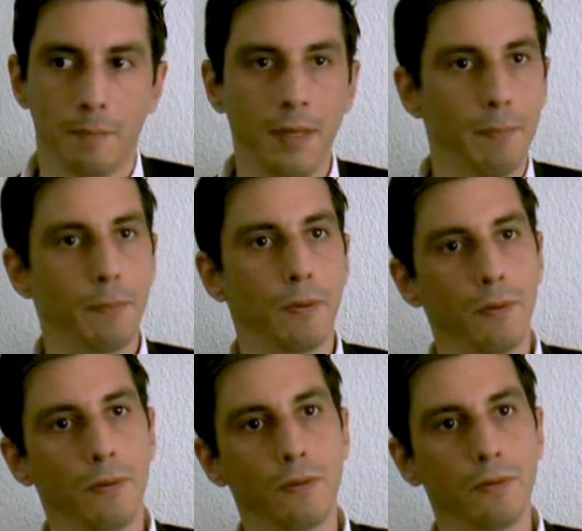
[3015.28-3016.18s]

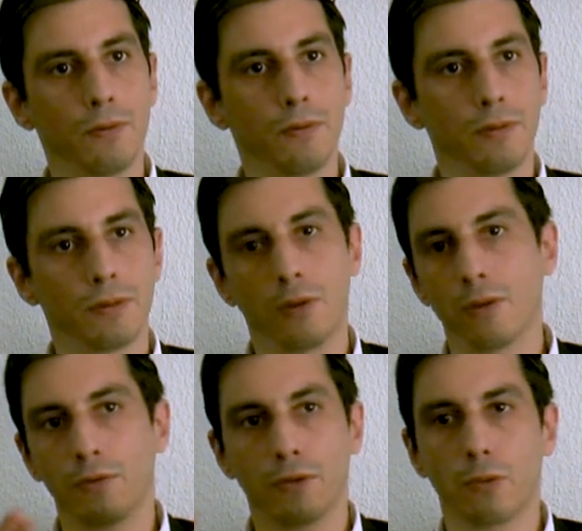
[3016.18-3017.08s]
people
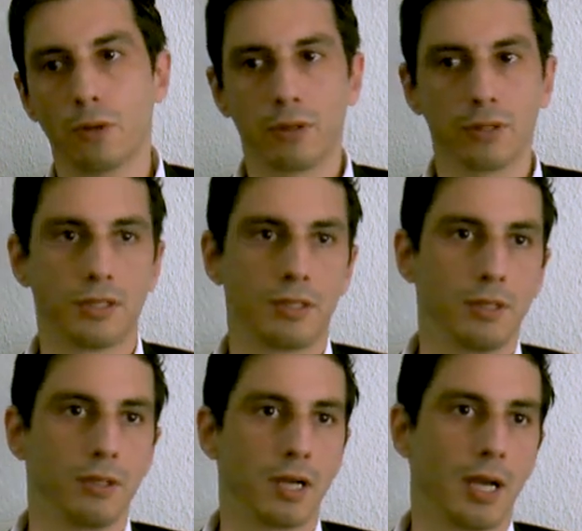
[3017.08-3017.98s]
all over the world
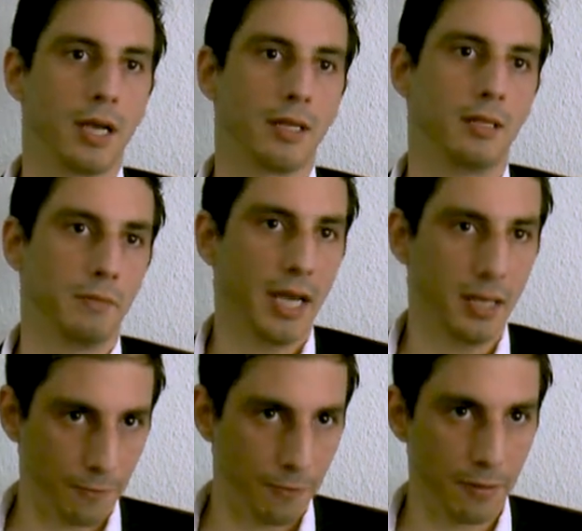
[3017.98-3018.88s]
still had
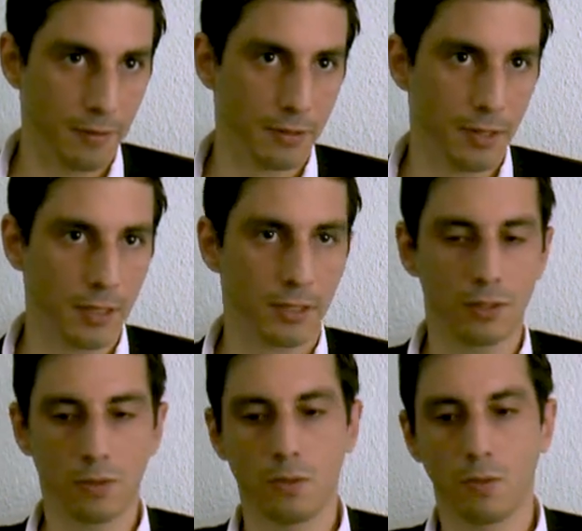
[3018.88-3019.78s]
demand for the drugs,
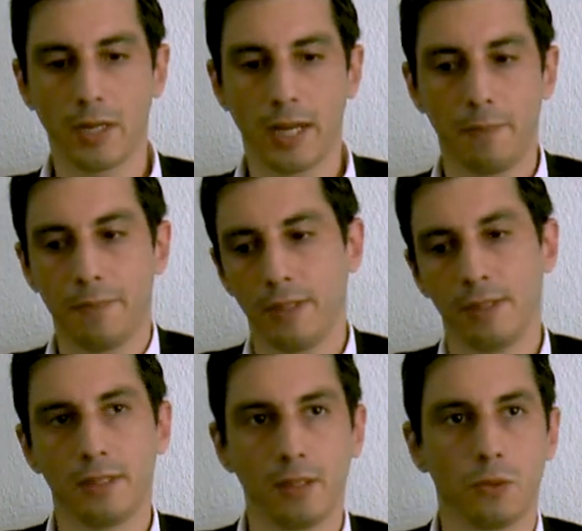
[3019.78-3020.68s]
so what happened
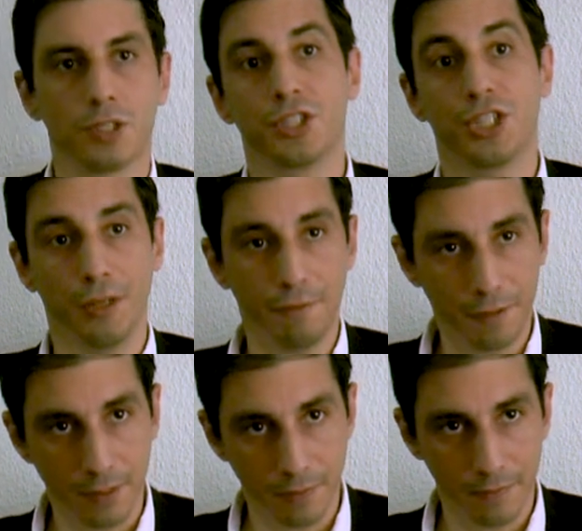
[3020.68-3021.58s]
is there was a
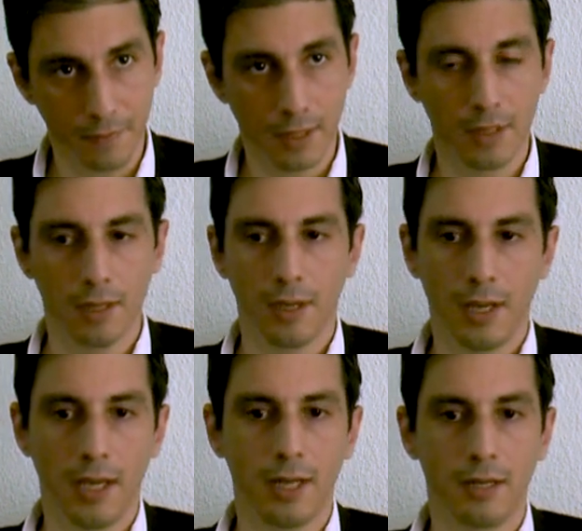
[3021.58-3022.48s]
shift,
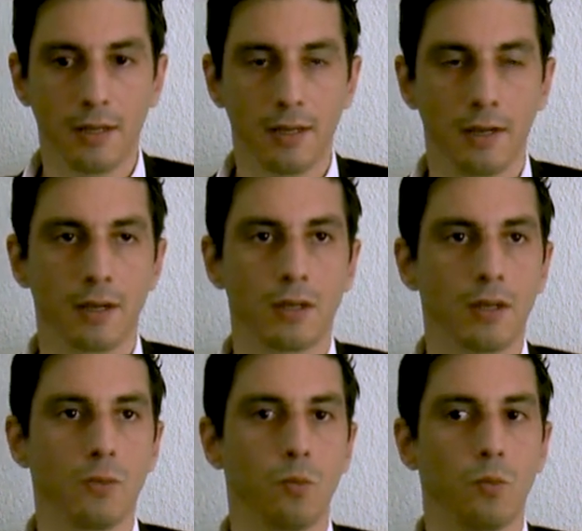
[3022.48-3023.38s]
and
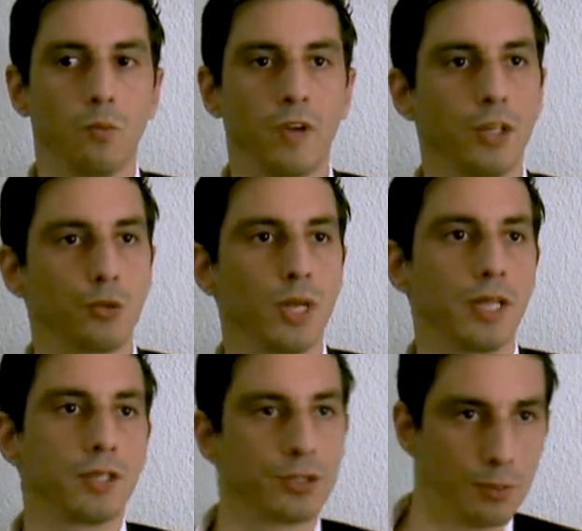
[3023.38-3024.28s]

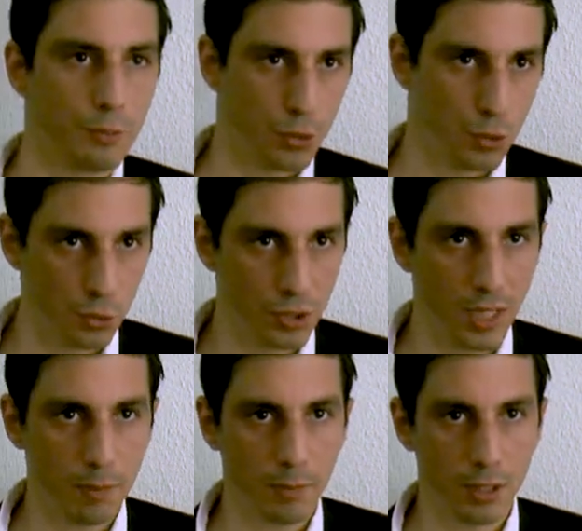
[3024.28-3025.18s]
Venezuela doesn't produce
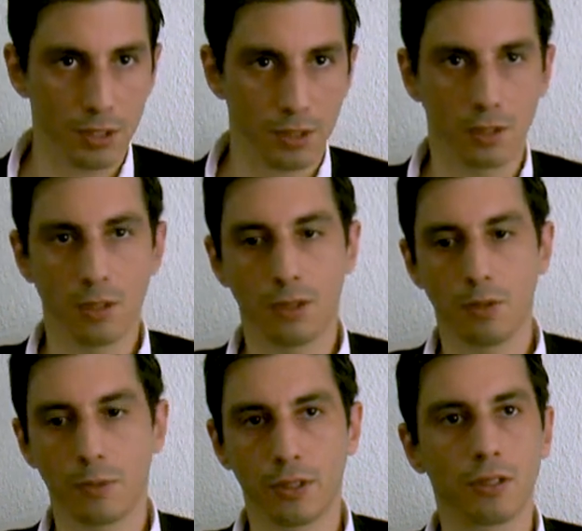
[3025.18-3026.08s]
that much.
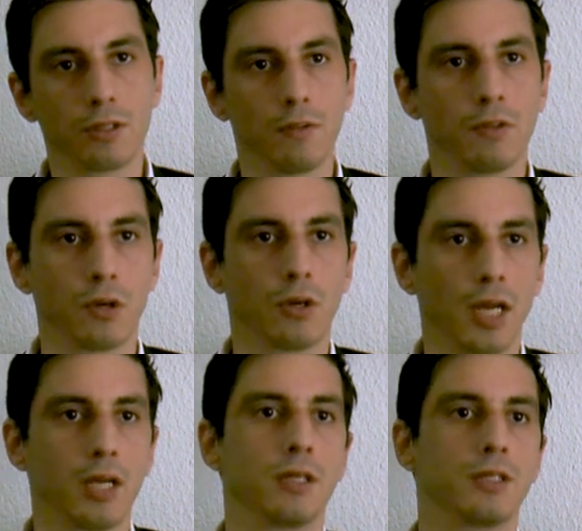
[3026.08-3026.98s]
the production of the
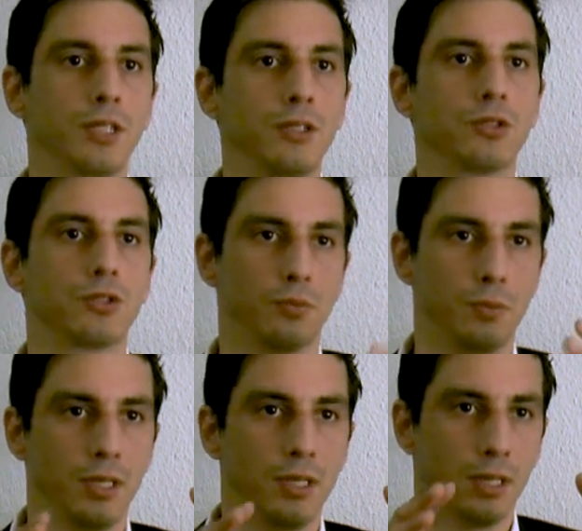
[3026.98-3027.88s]
cocaine continues to
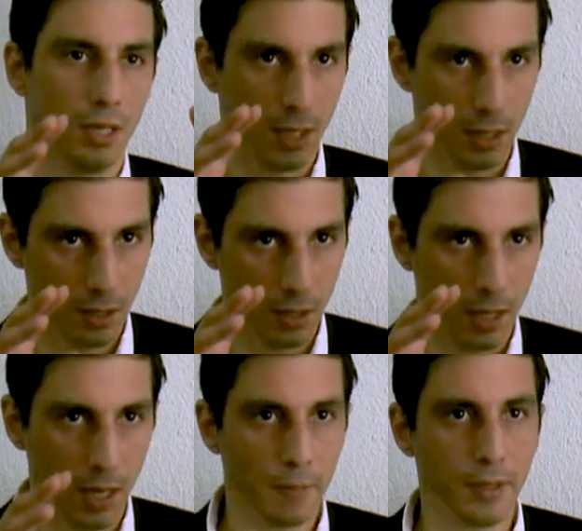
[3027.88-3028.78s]
be
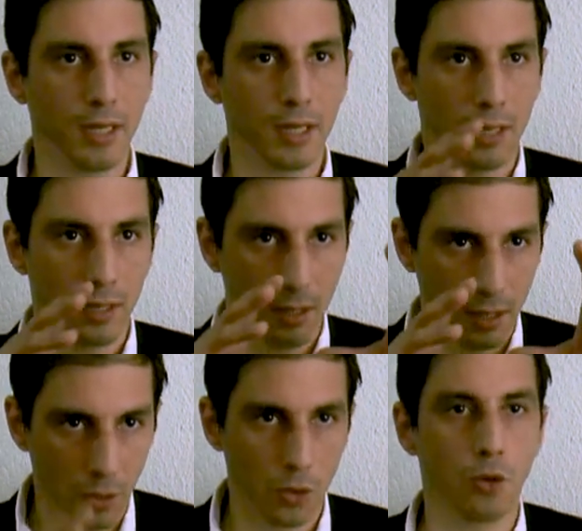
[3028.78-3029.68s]
uh, happening in
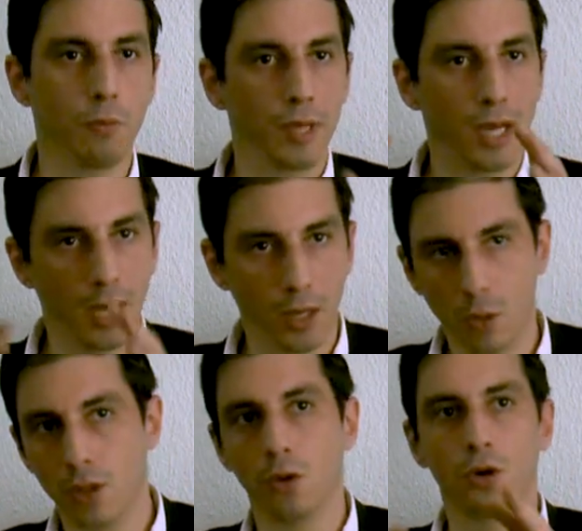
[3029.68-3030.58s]
uh, Colombia,
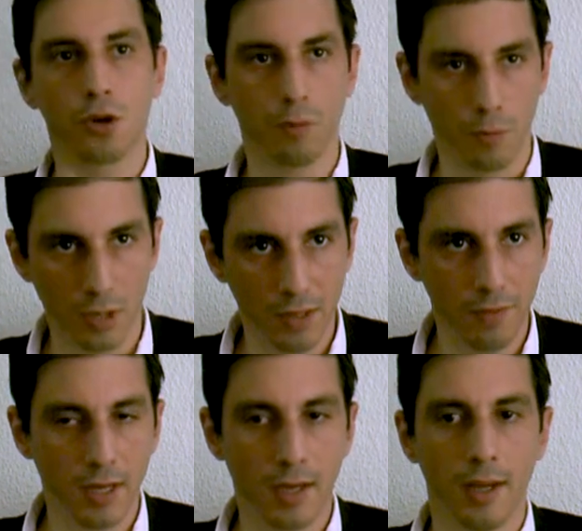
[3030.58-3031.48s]
Ecuador, and
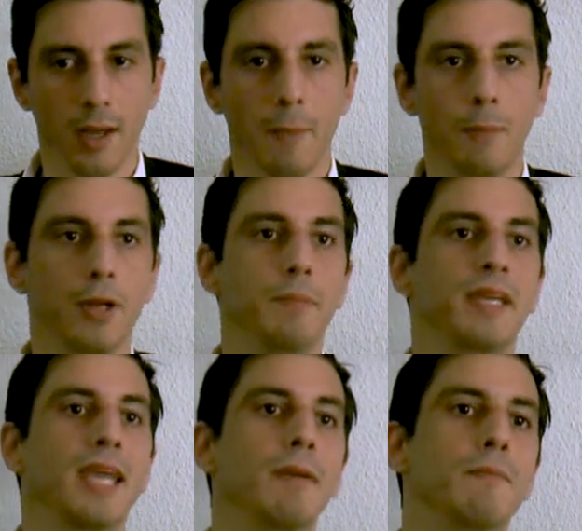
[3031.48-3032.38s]
Bolivia, but it
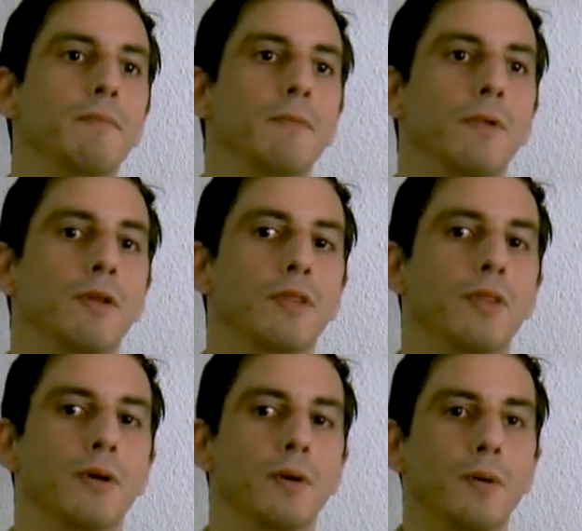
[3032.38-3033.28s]
became uh,
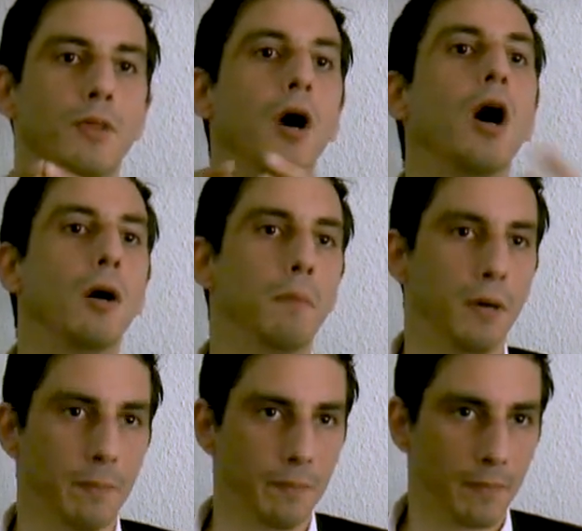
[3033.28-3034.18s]
the, the
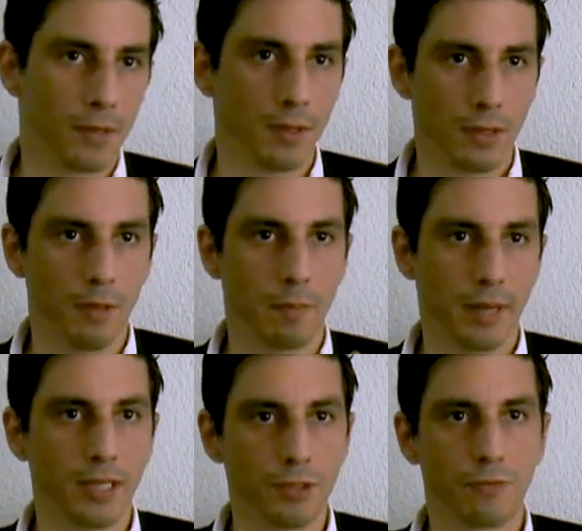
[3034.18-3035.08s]
hub, the
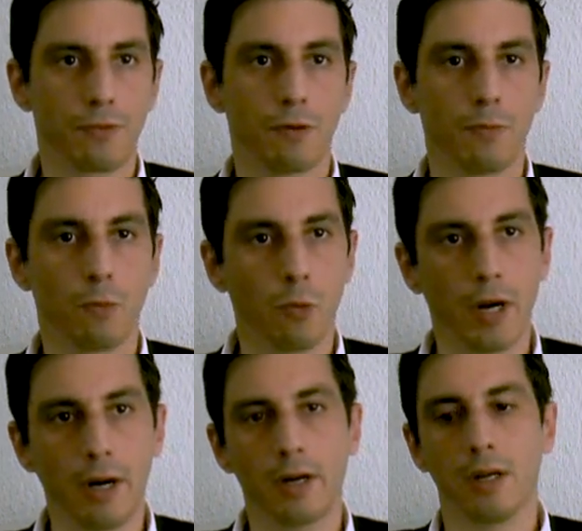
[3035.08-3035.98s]
place from
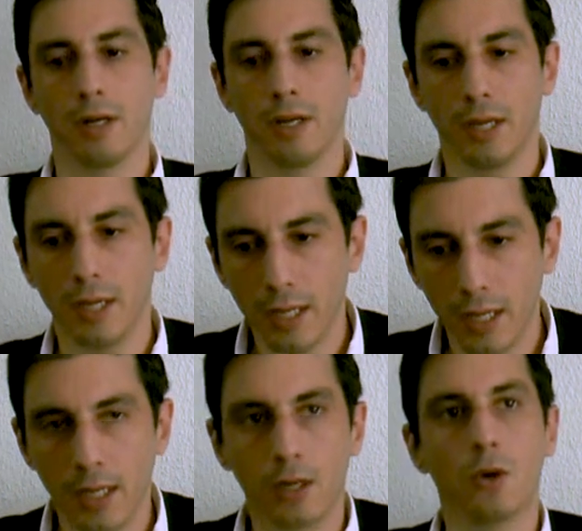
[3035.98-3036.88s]
where
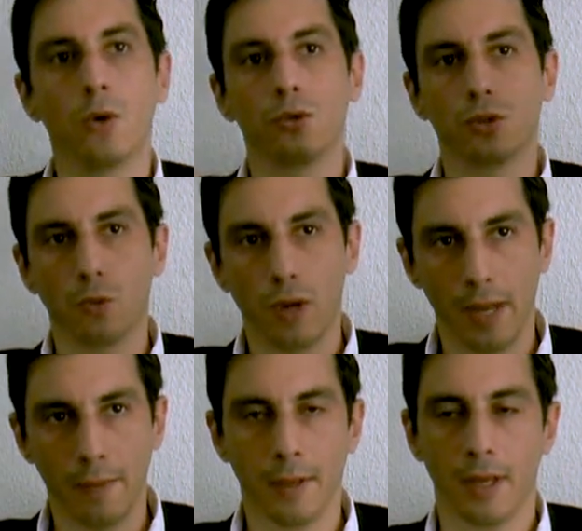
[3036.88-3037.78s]
it goes
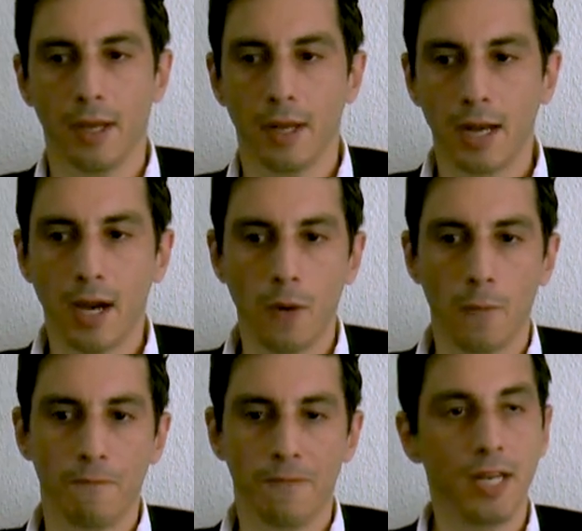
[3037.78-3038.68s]
away.
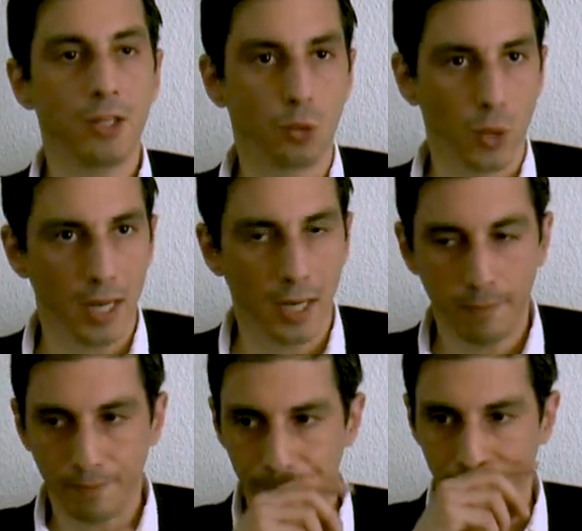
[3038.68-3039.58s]
Now,
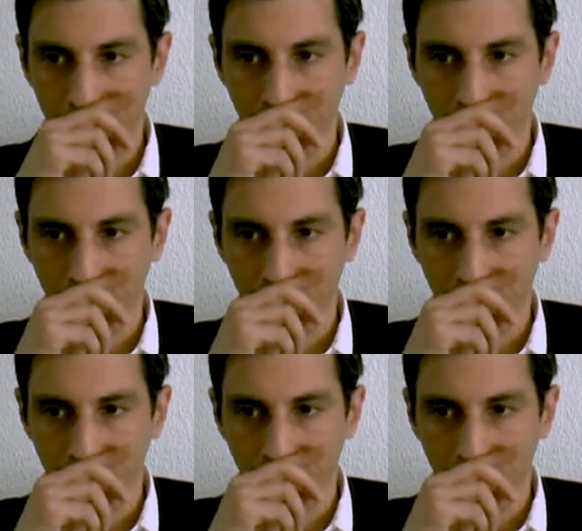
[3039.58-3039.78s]
Venezuela,